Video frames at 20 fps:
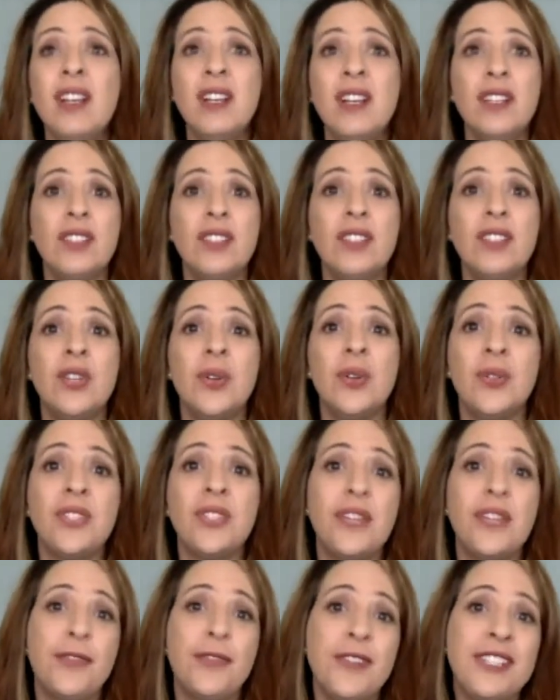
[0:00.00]
so
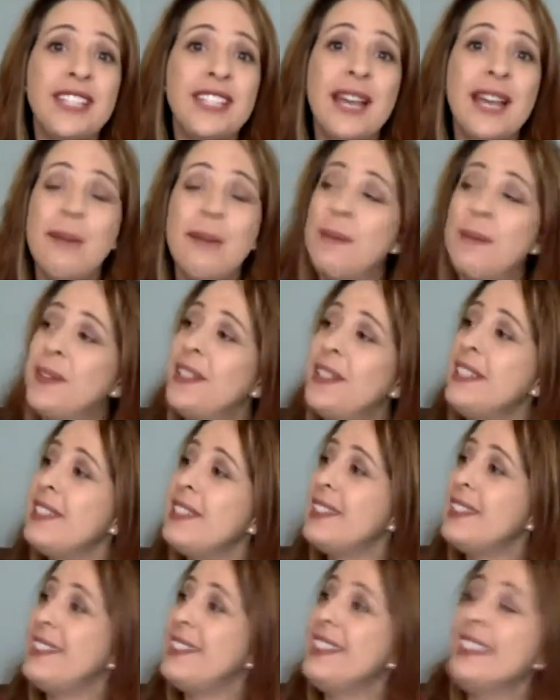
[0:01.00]
say, for example,
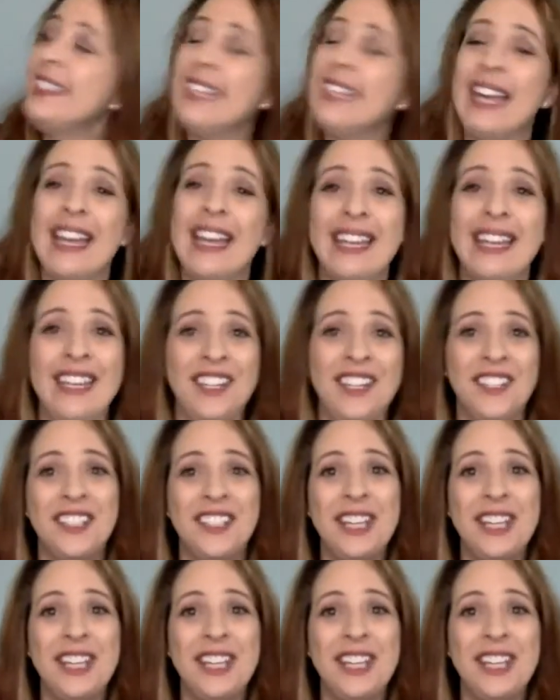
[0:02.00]
this guy here